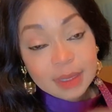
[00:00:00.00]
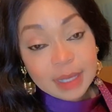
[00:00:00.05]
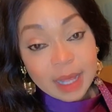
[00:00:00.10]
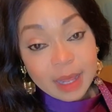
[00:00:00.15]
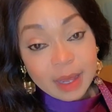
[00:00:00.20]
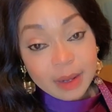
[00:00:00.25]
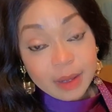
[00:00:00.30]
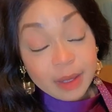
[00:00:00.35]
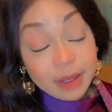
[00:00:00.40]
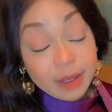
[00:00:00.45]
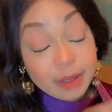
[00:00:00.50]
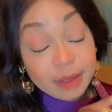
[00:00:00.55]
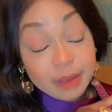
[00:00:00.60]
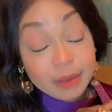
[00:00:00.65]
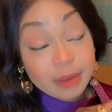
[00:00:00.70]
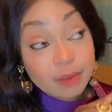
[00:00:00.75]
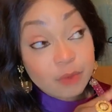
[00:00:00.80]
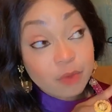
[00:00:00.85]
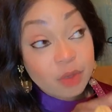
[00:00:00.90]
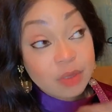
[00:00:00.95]

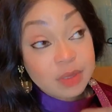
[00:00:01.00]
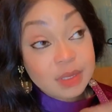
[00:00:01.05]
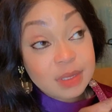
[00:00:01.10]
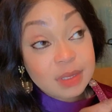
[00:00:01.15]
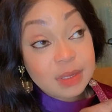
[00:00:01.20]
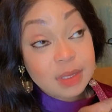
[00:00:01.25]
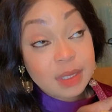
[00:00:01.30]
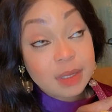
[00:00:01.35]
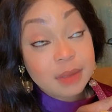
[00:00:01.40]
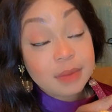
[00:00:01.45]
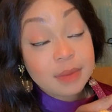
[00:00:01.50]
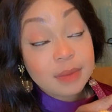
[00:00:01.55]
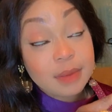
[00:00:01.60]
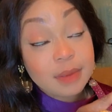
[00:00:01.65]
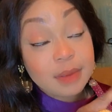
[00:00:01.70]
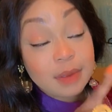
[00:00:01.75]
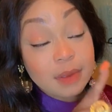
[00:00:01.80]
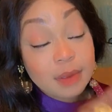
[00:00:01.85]
what's his name?